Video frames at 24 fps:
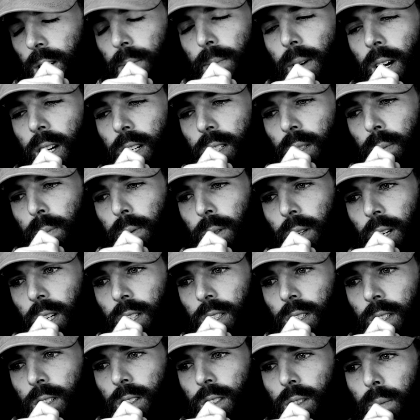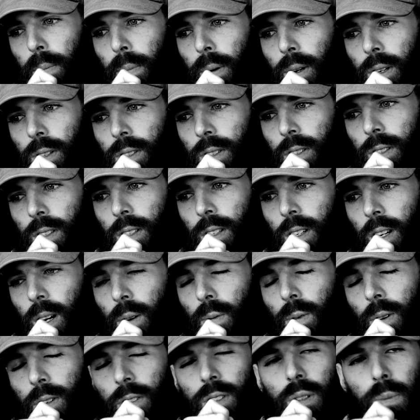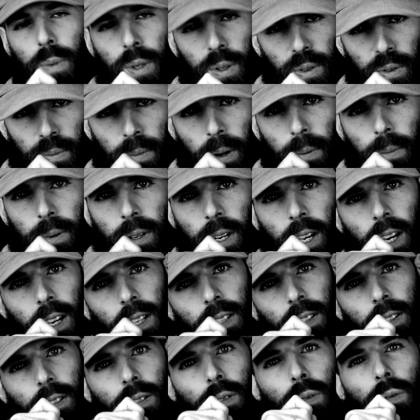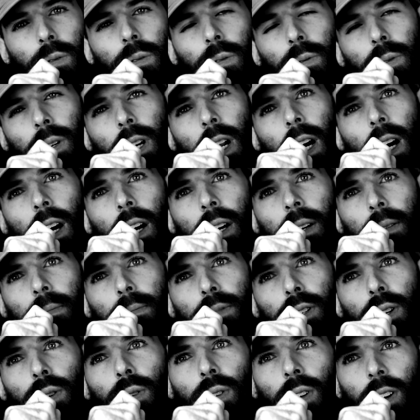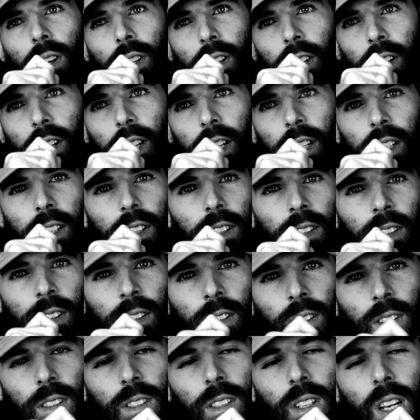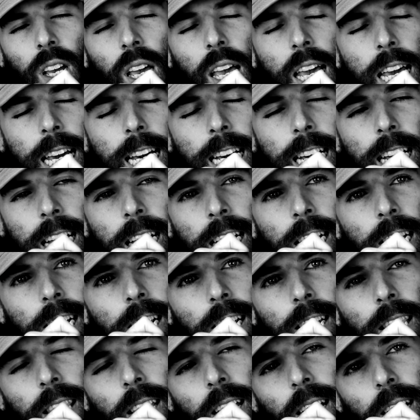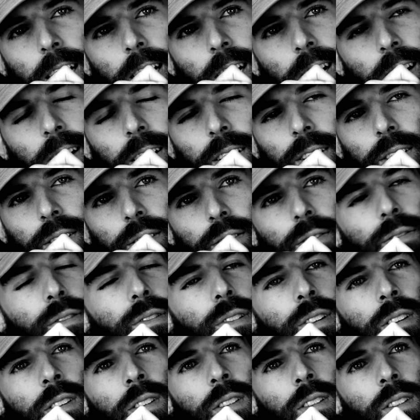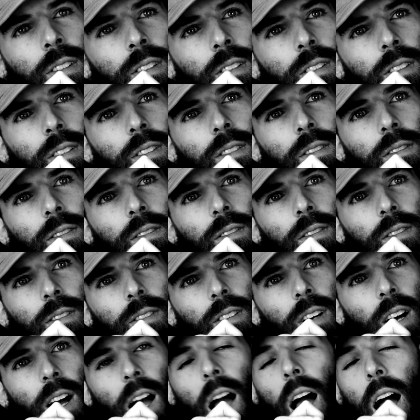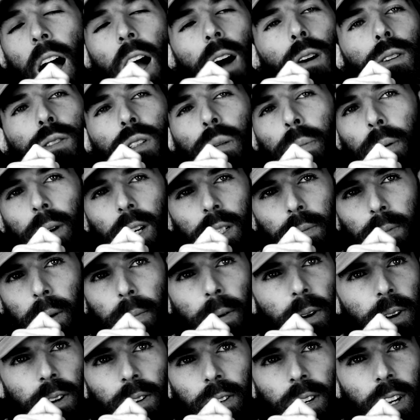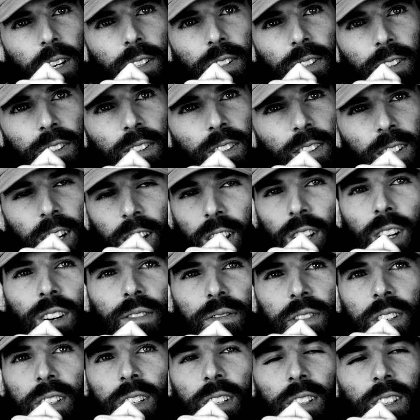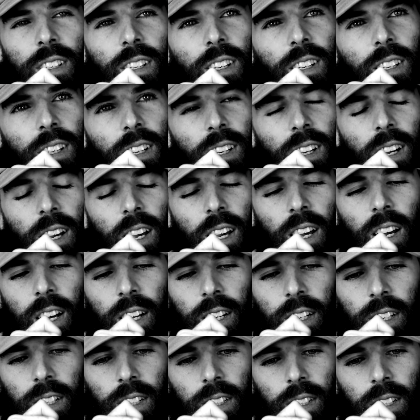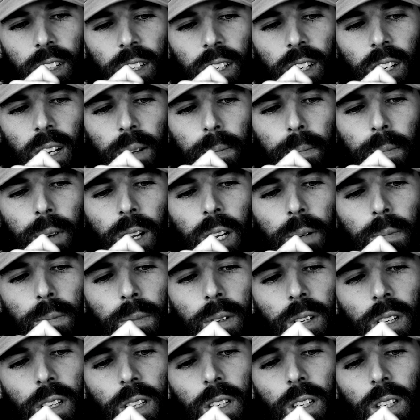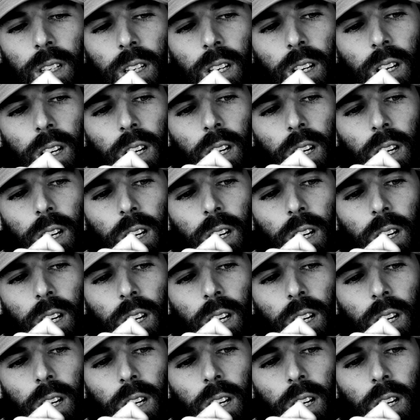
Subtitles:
my inspiration is the person I want to be remembered as when I'm no longer here. And that kind of, I was surprised by my own answer. I loved it. And it made me